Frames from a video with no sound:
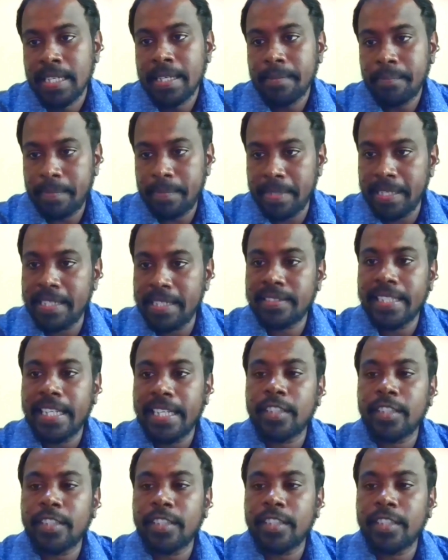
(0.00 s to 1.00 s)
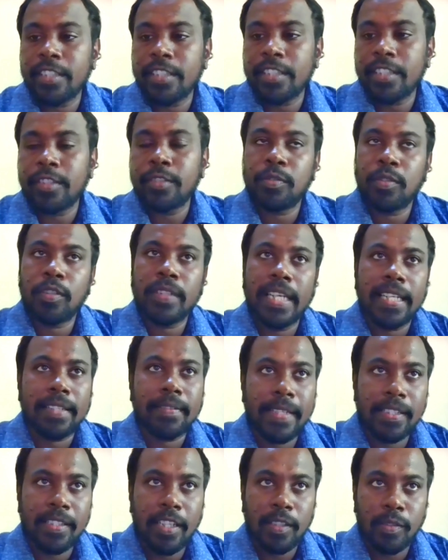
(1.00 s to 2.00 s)
Means that you know that when you're
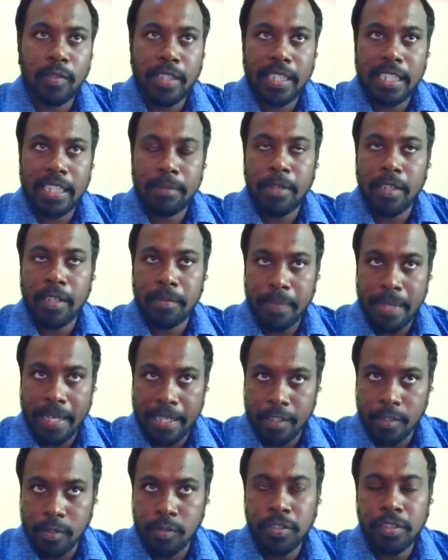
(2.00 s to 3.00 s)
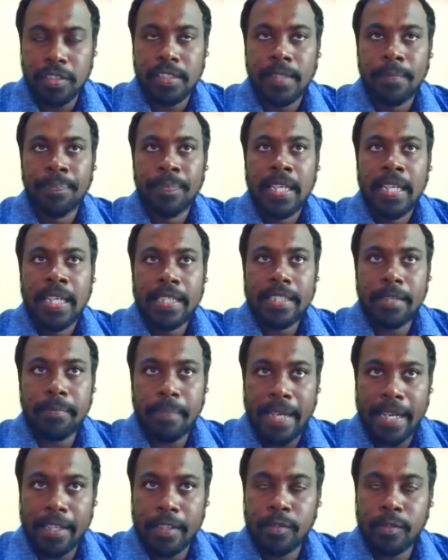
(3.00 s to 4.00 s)
talking about mangroves, the
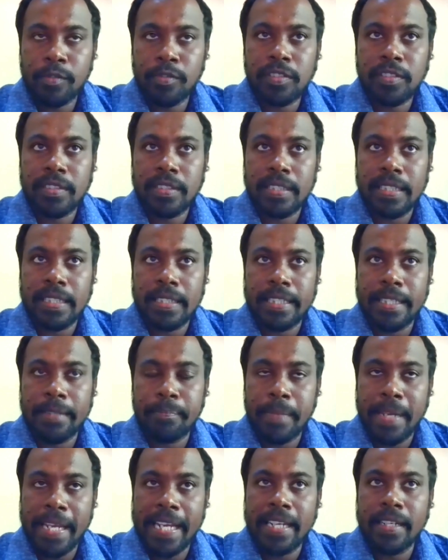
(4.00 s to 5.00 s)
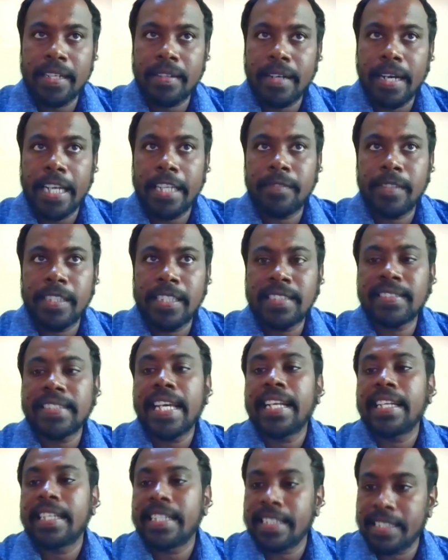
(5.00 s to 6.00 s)
main driver is
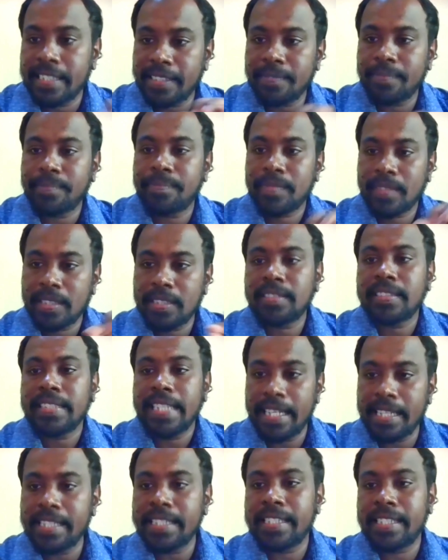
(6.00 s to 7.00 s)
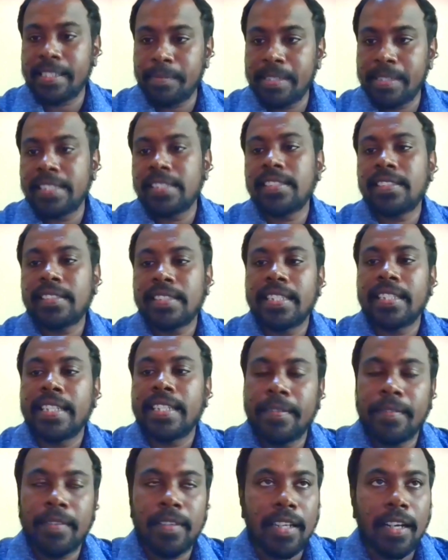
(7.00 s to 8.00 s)
salinity. Salinity means the
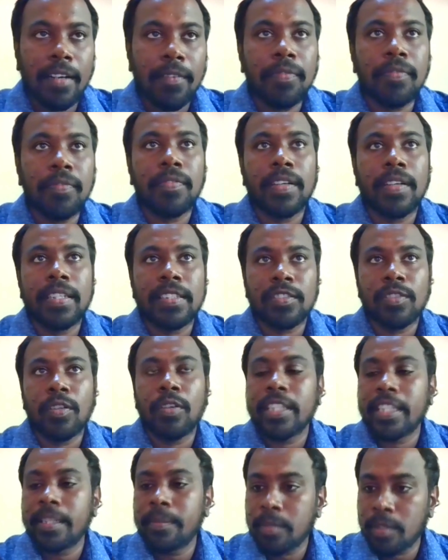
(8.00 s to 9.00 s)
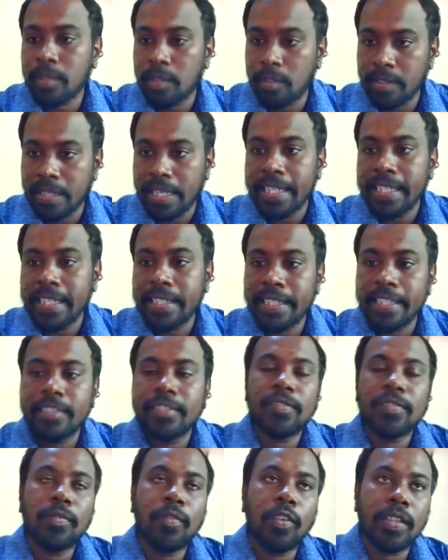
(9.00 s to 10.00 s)
level of sodium chloride
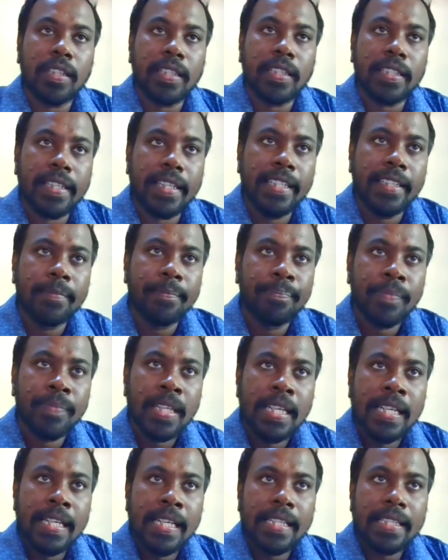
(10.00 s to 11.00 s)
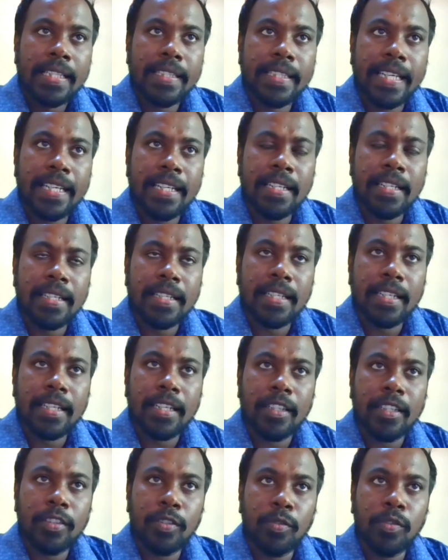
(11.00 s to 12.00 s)
in water, right? Then
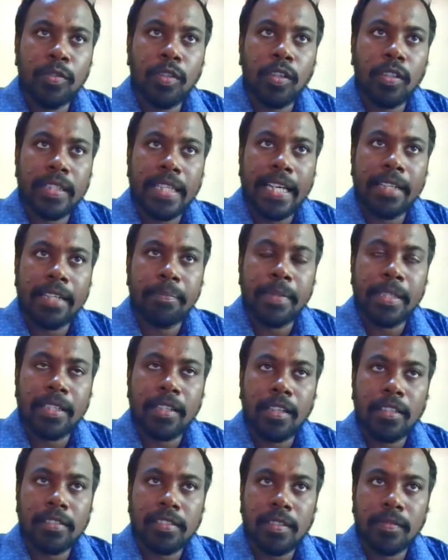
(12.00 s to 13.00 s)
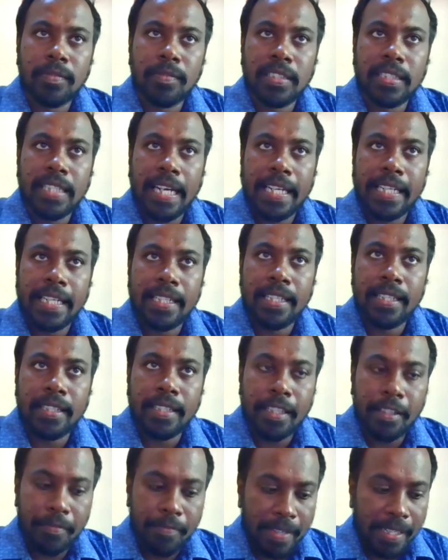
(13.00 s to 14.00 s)
you know that because of the tidal
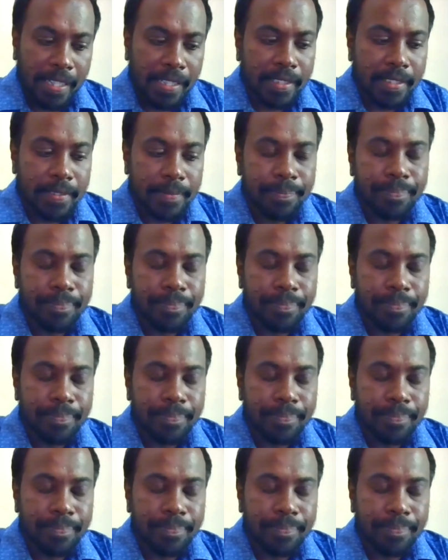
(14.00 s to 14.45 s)
effect,